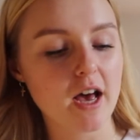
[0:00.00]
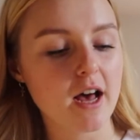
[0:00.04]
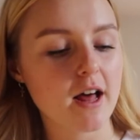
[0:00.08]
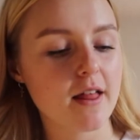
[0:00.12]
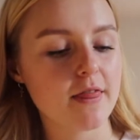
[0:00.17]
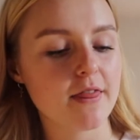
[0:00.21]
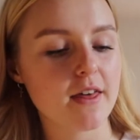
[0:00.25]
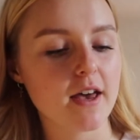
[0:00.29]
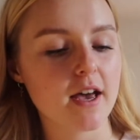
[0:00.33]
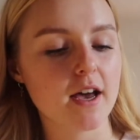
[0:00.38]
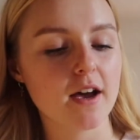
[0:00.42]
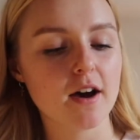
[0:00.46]

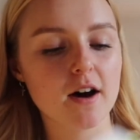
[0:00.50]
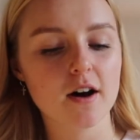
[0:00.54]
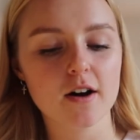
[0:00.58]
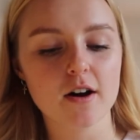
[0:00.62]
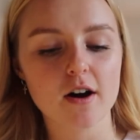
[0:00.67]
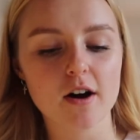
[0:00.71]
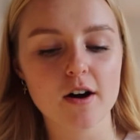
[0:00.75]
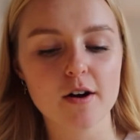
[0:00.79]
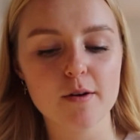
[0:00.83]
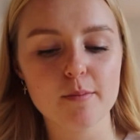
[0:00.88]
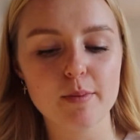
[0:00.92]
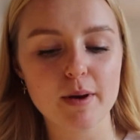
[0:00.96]
They
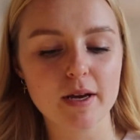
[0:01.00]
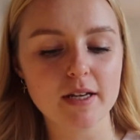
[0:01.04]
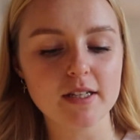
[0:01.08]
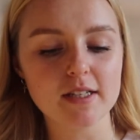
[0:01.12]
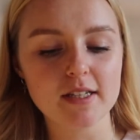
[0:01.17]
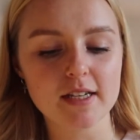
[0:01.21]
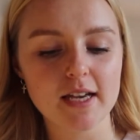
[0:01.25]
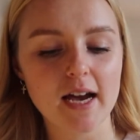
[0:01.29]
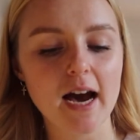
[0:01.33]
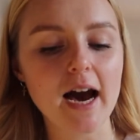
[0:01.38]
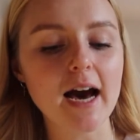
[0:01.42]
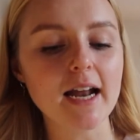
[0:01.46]
are based
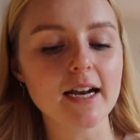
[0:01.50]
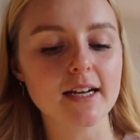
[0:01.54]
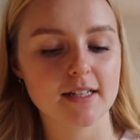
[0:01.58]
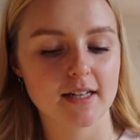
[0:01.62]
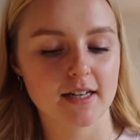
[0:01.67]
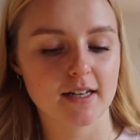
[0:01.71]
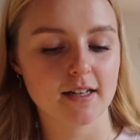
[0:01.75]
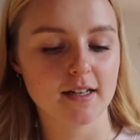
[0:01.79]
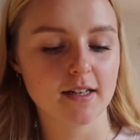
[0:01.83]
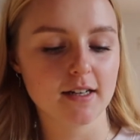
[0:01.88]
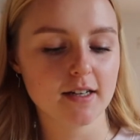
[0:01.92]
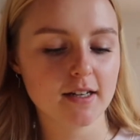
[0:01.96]
in
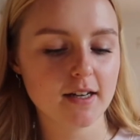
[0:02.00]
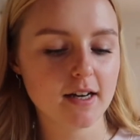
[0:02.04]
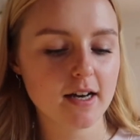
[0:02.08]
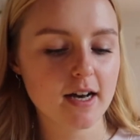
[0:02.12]
Canada,